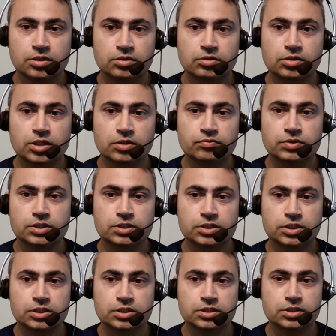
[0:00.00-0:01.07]
to convince
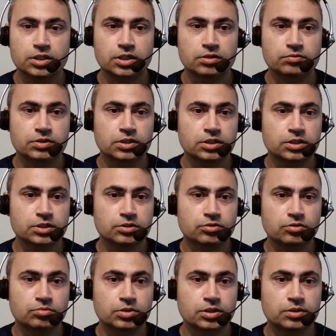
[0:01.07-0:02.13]
us that everything is
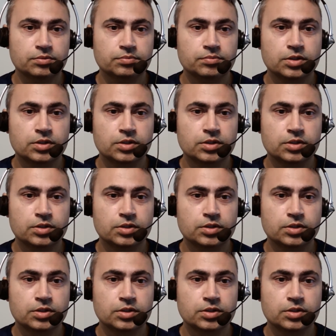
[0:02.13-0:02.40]
normal.